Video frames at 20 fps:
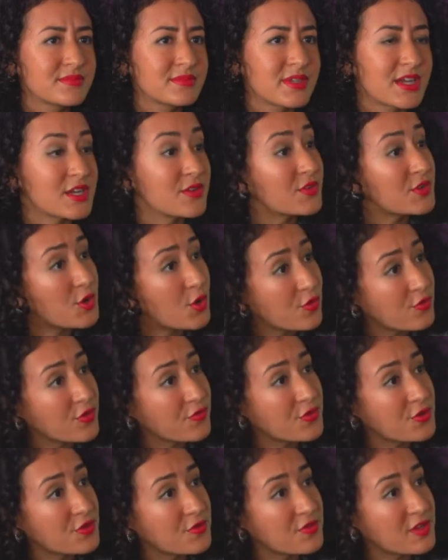kind of an
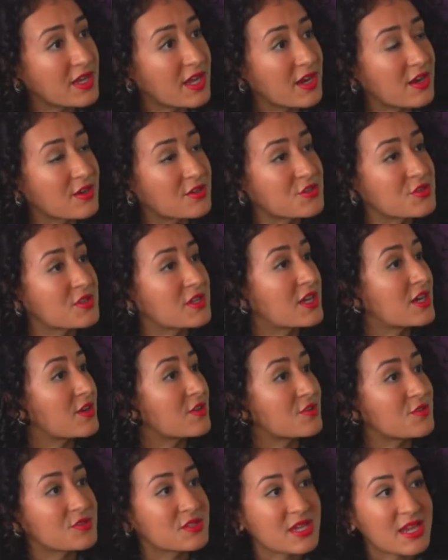overview of the character, the
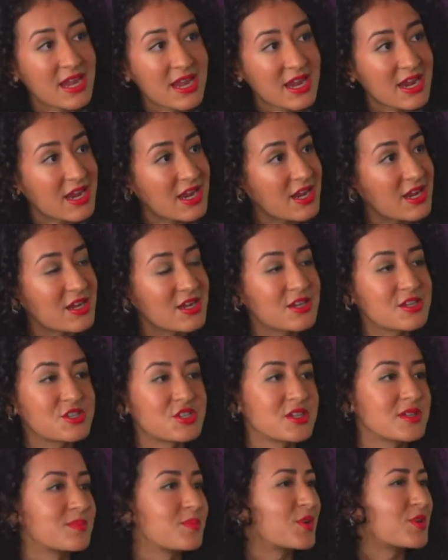character's age
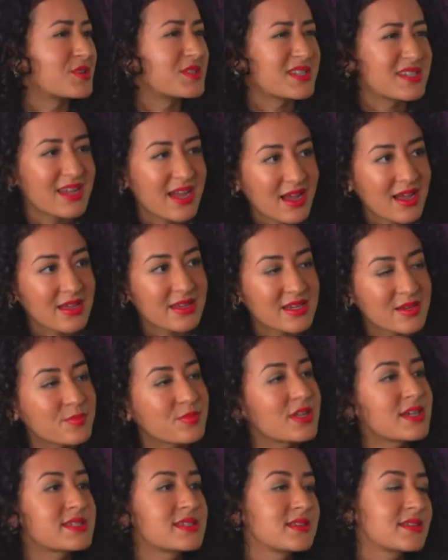and personality,
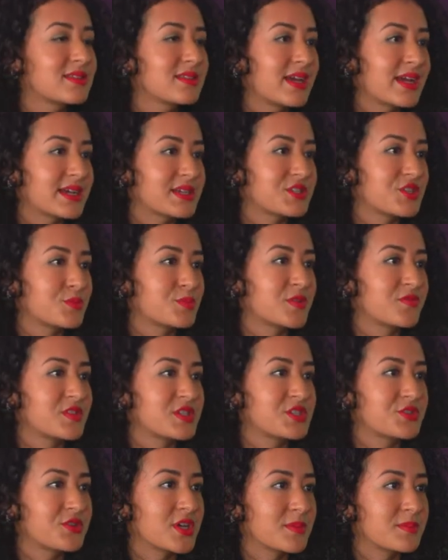plus a little excerpt of the
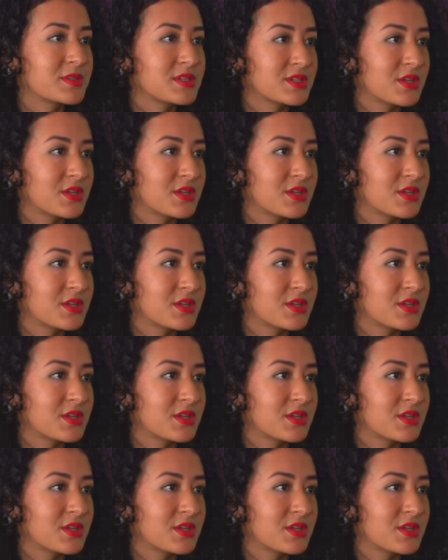script.